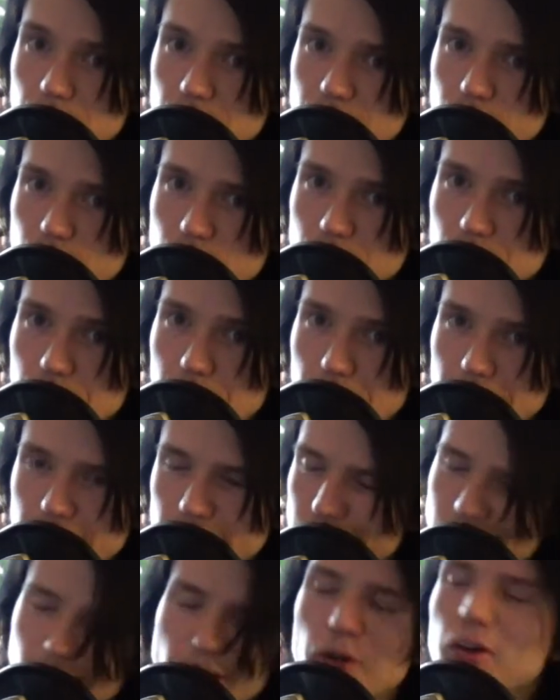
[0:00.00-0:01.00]
it's for the
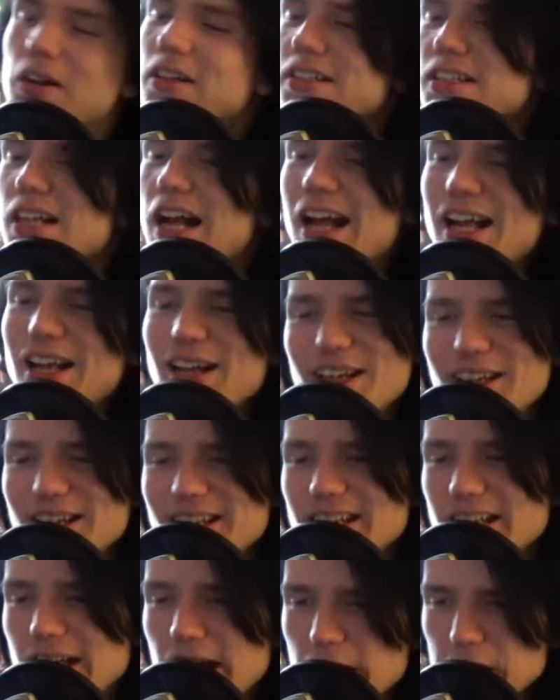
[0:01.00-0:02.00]
best now.
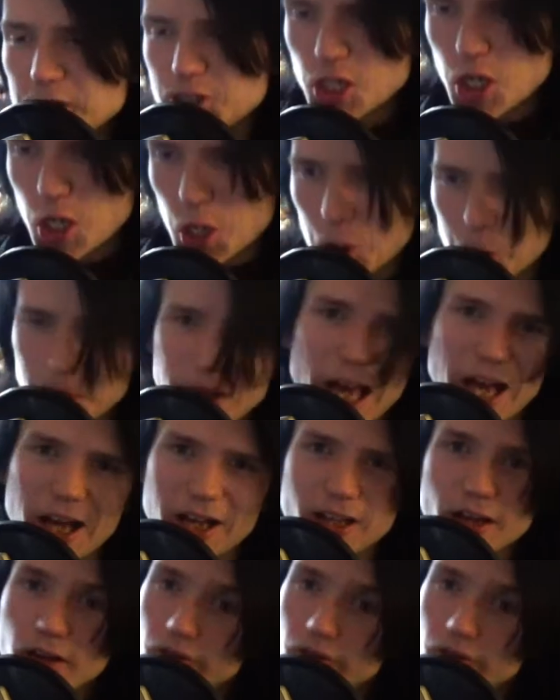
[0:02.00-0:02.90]
So yeah,